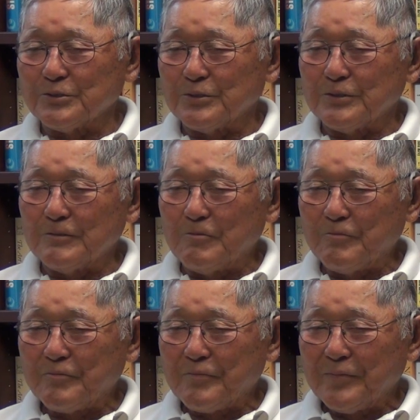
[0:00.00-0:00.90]

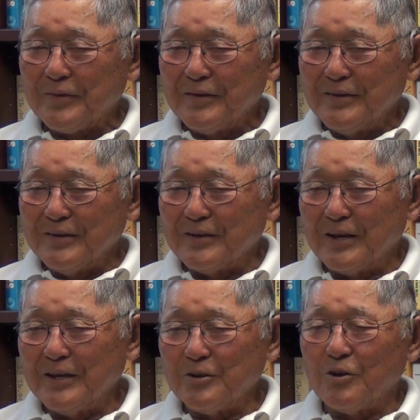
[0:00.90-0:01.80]
and
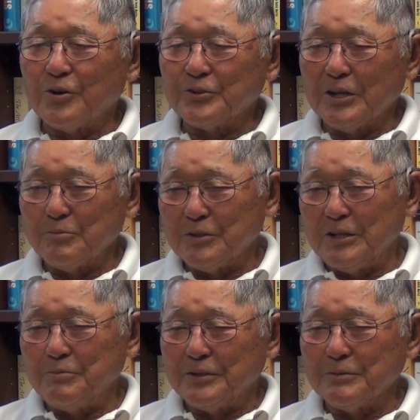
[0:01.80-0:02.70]
I had a hard time
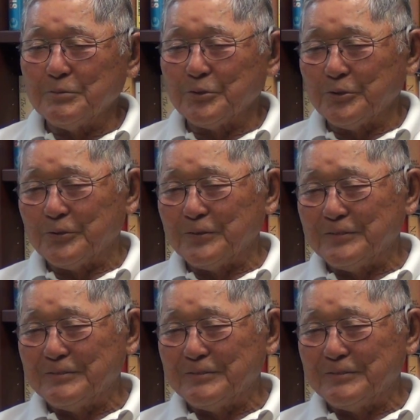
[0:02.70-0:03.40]
keeping up with her.